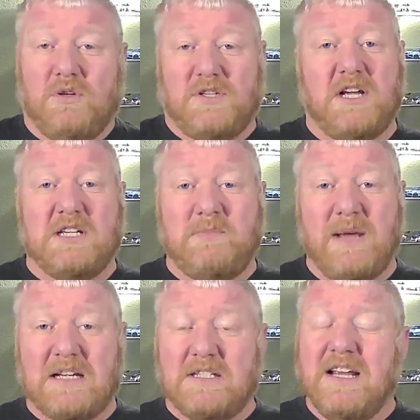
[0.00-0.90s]

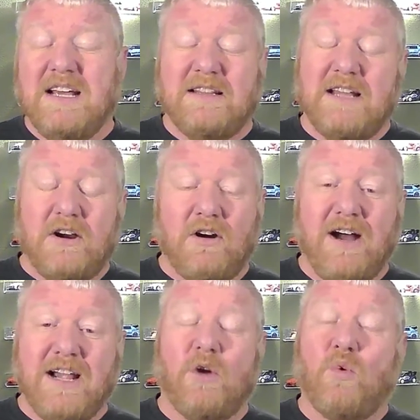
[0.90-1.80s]
suspects that are
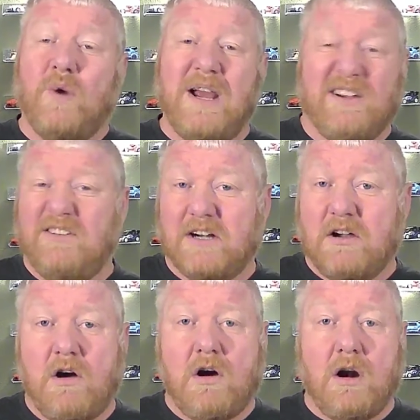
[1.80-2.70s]
like a regular
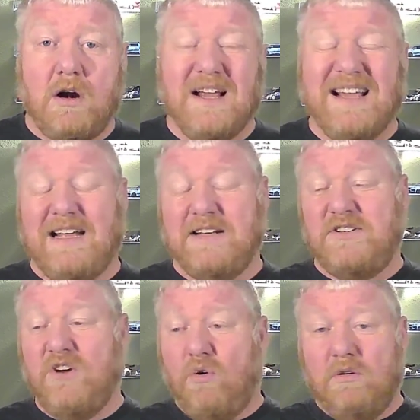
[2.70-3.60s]
car and
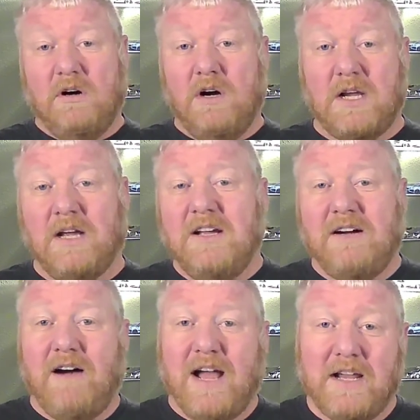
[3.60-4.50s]
don't look
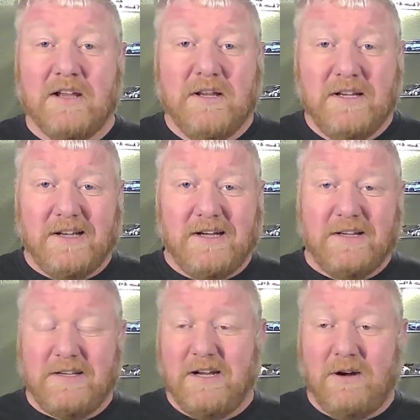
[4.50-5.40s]
like uh,
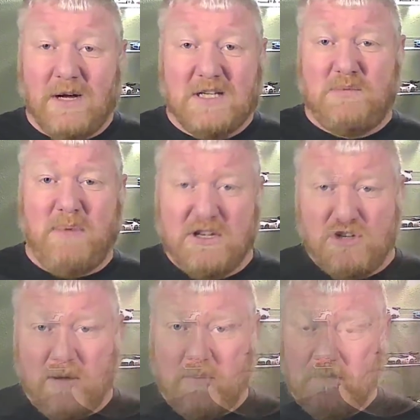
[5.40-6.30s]
you know a
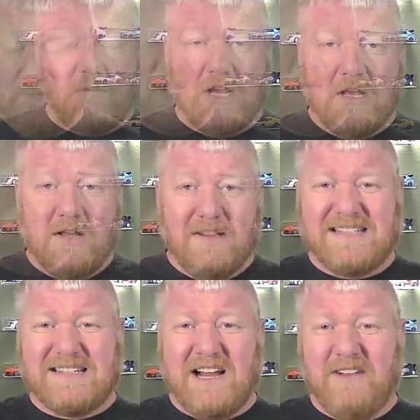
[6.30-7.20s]
spaceship.
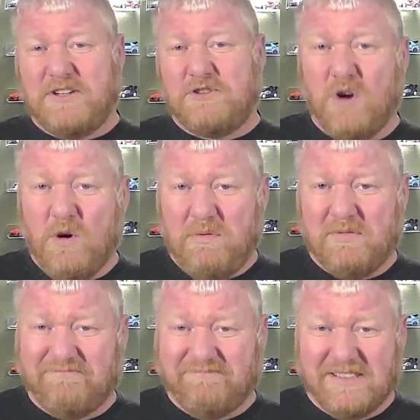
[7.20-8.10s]
That's kind of a trope.
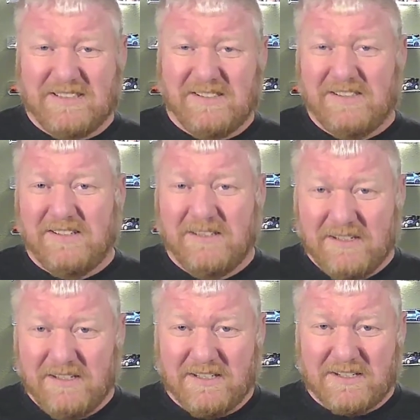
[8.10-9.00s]

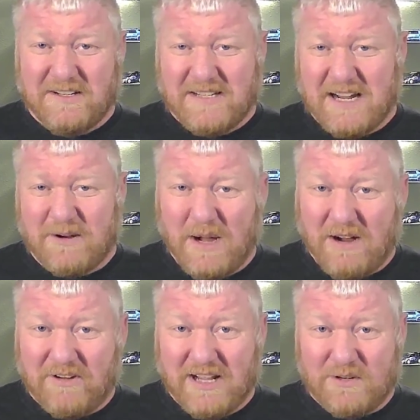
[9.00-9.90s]
It's going to take a while
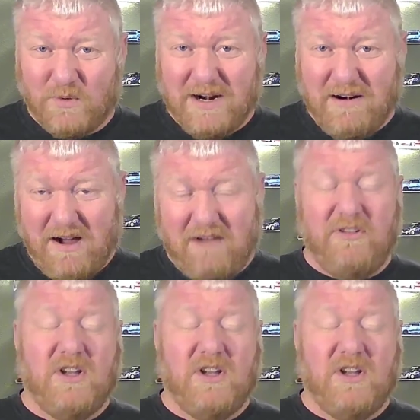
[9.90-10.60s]
for that to wear off,